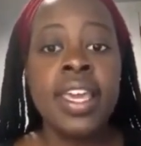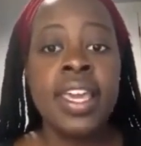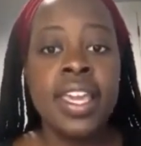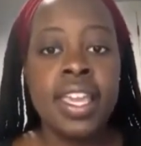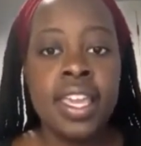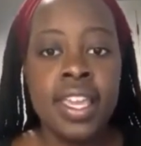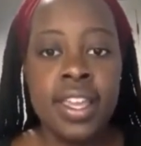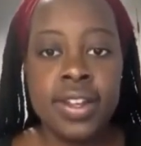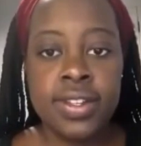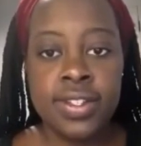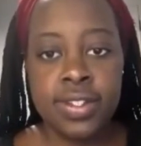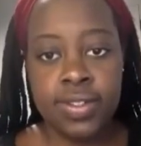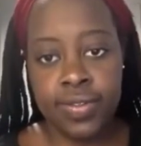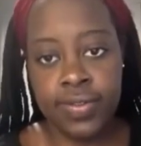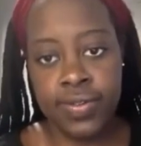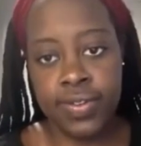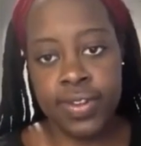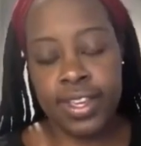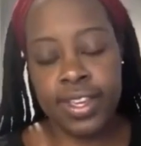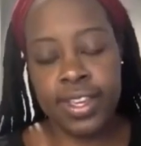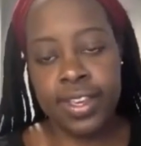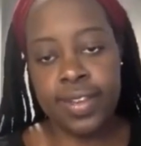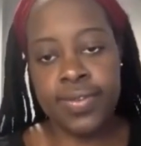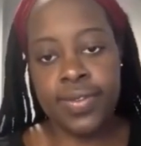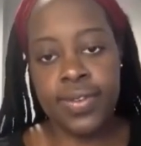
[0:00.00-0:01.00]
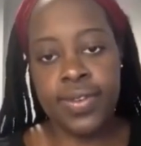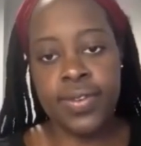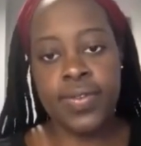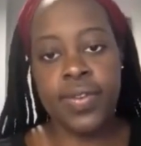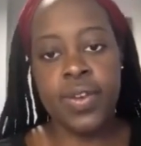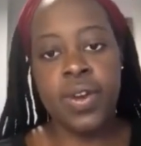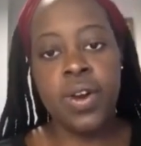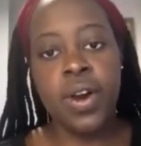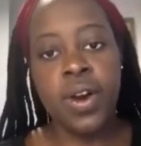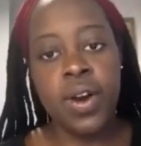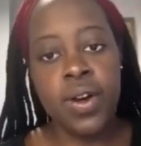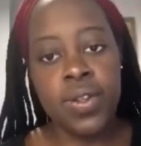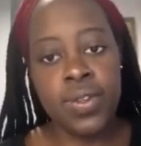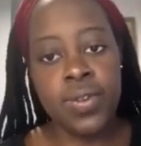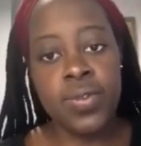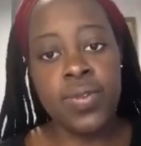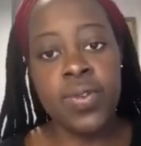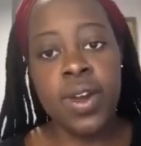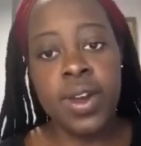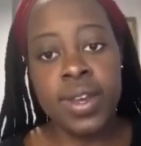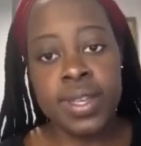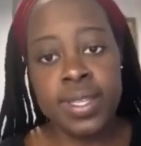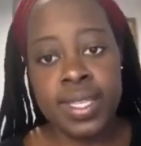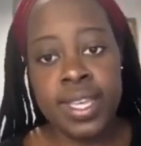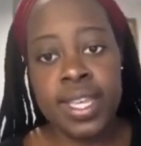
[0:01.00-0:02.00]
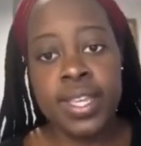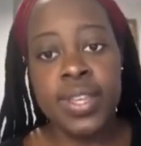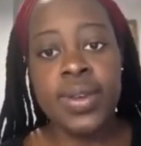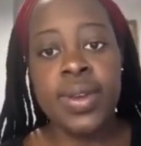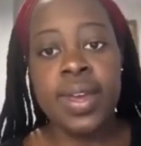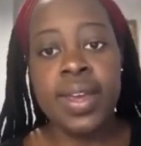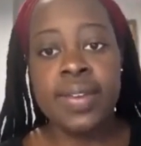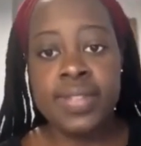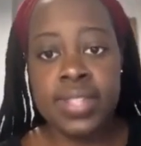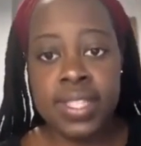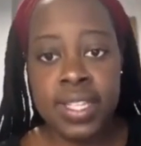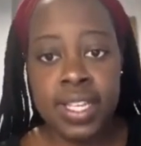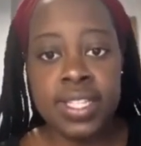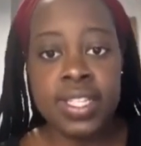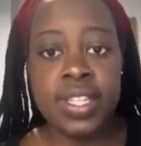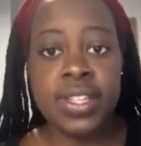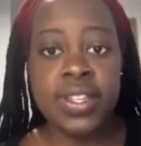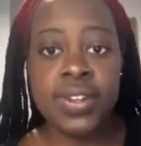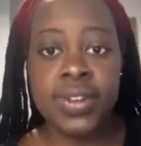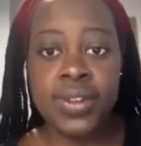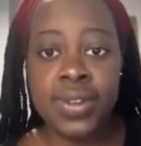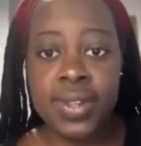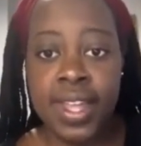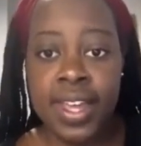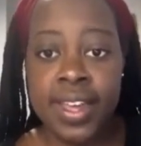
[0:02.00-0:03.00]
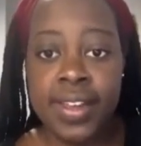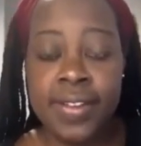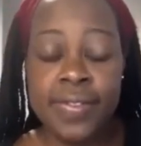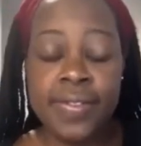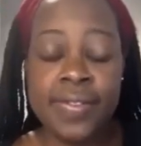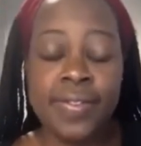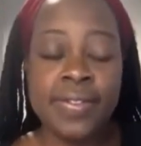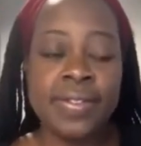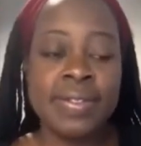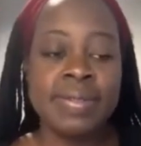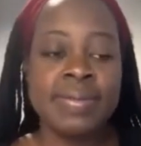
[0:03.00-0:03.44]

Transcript: here to forgive you for all the wrongs that you have done in your life.